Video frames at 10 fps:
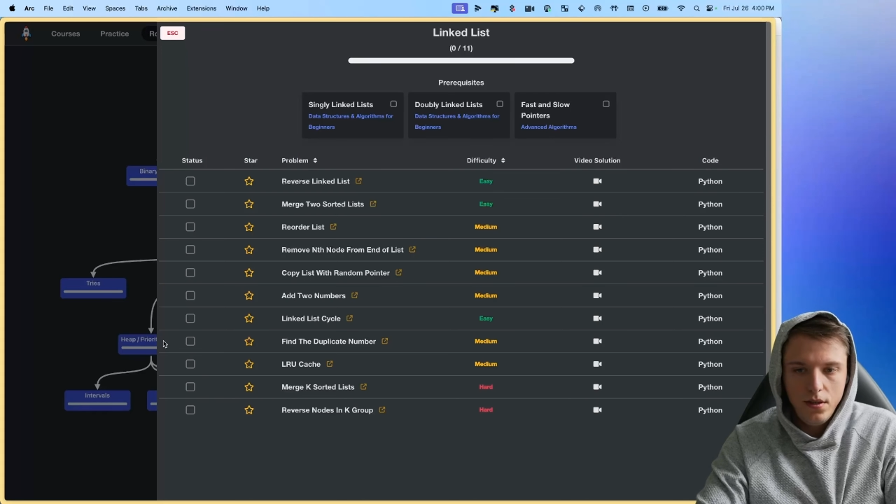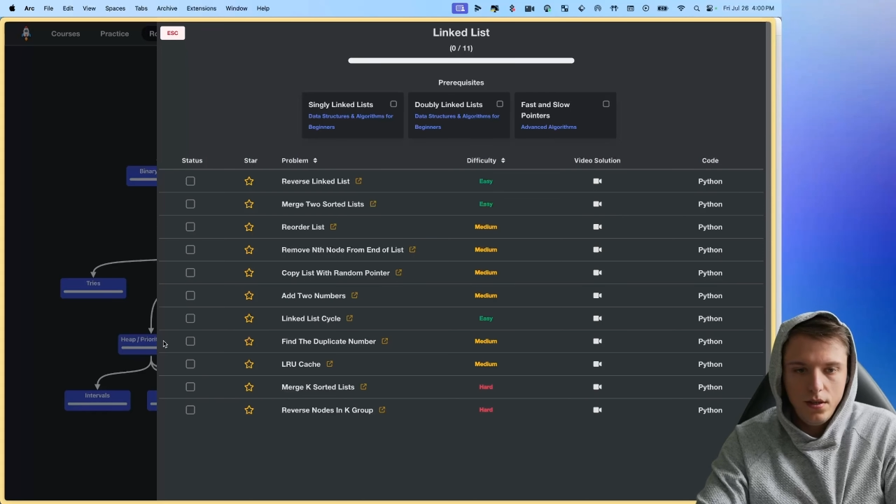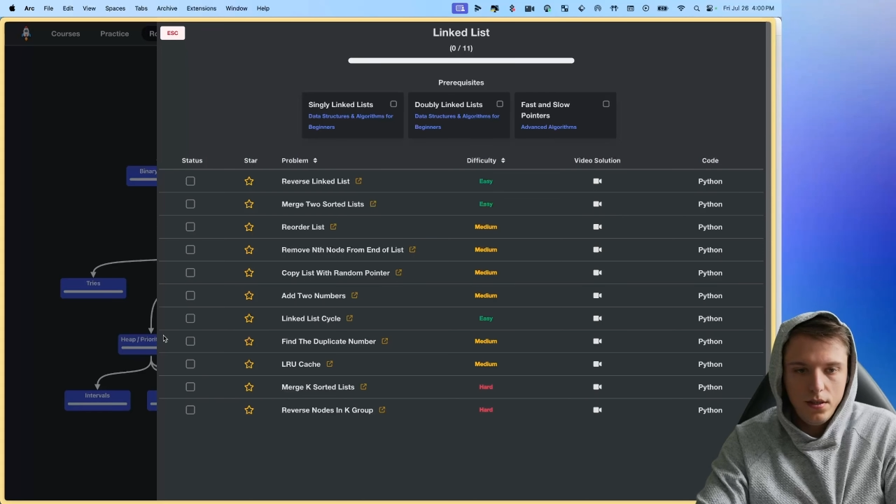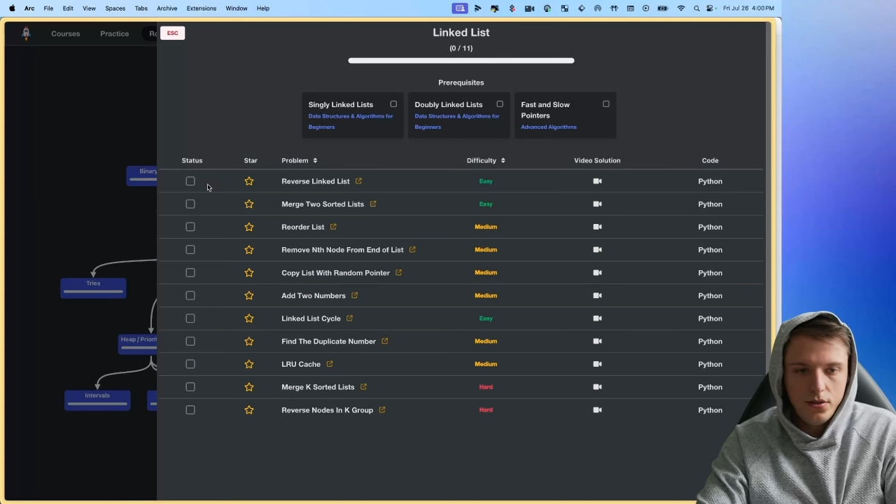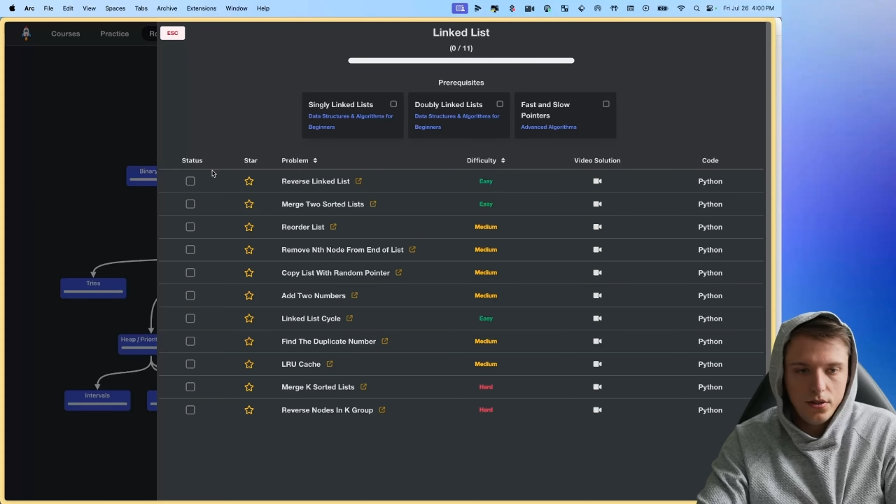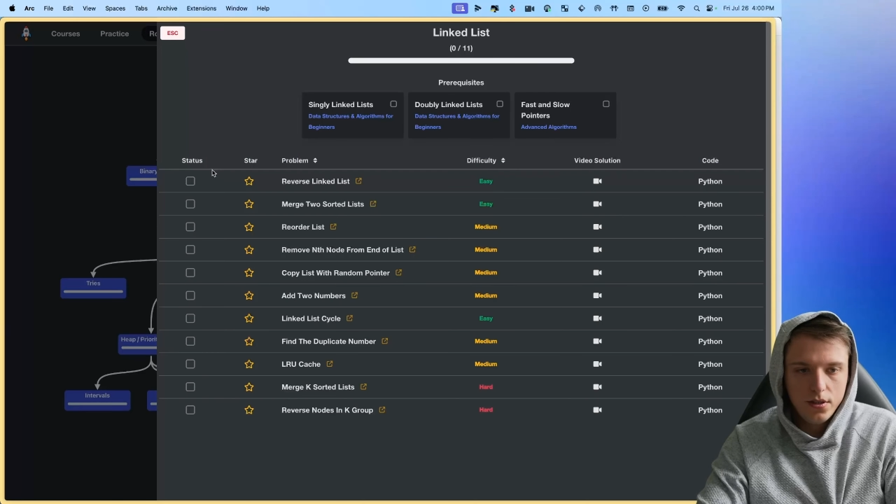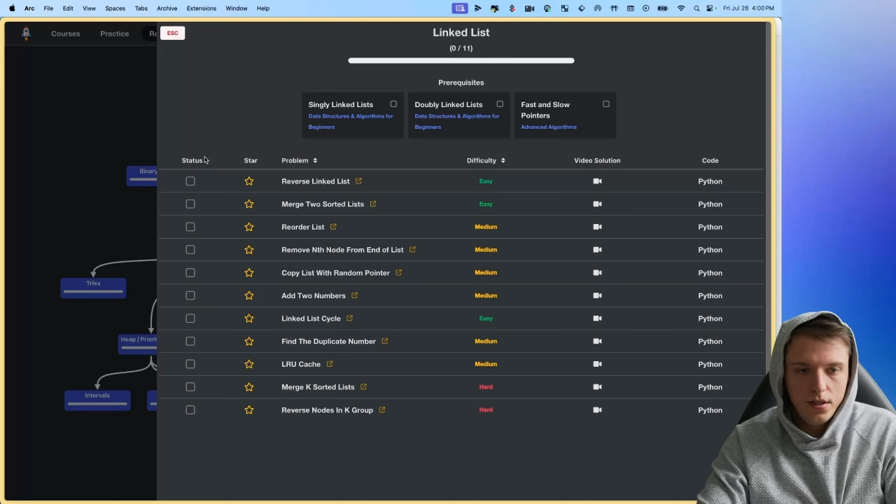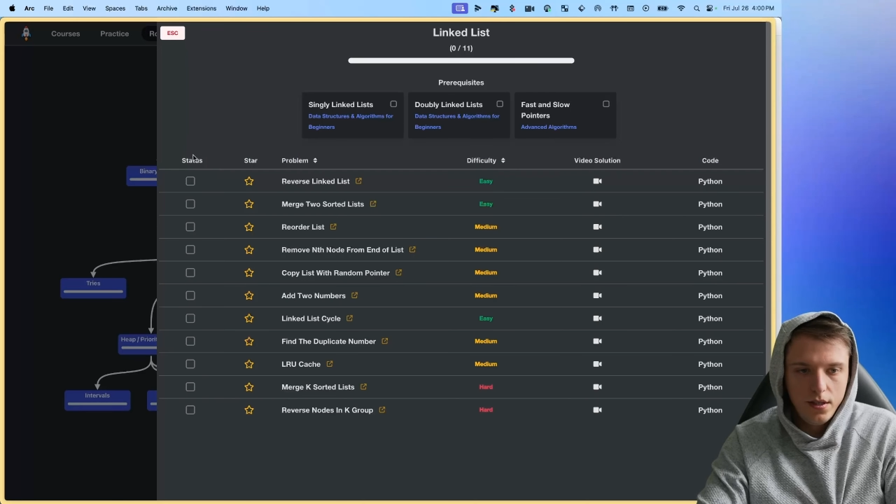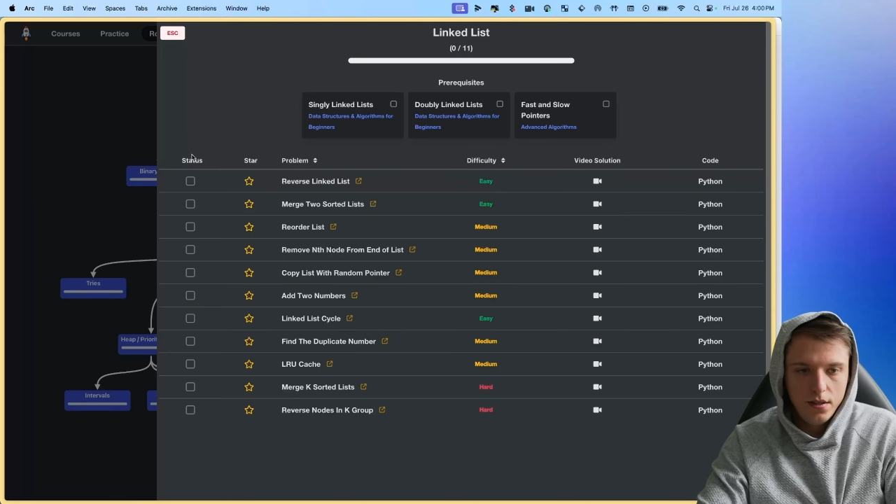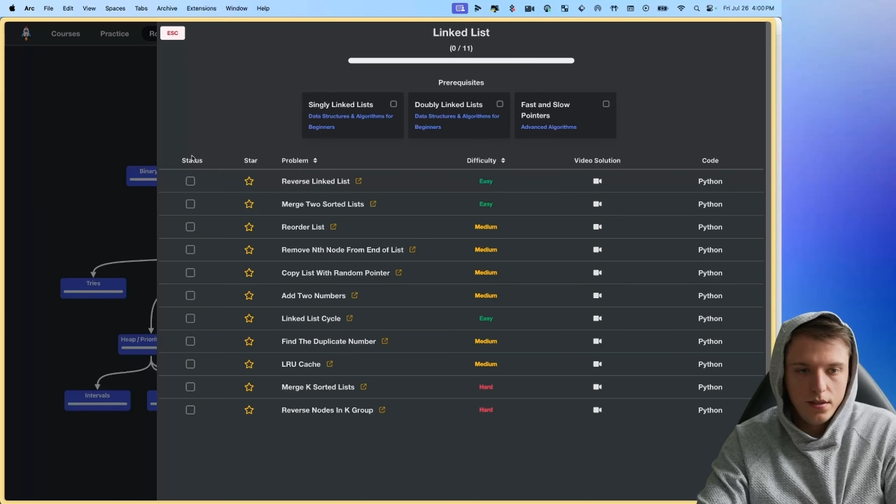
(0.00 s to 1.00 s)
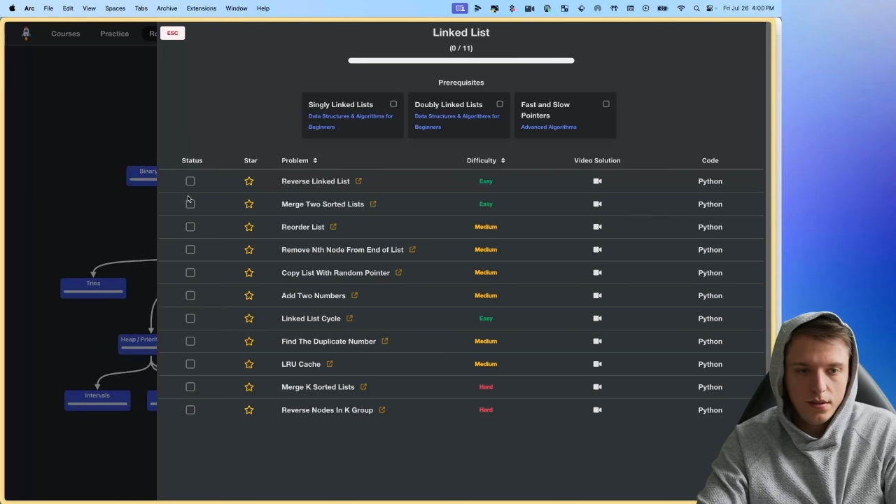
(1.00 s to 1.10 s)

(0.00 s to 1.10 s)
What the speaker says: is just like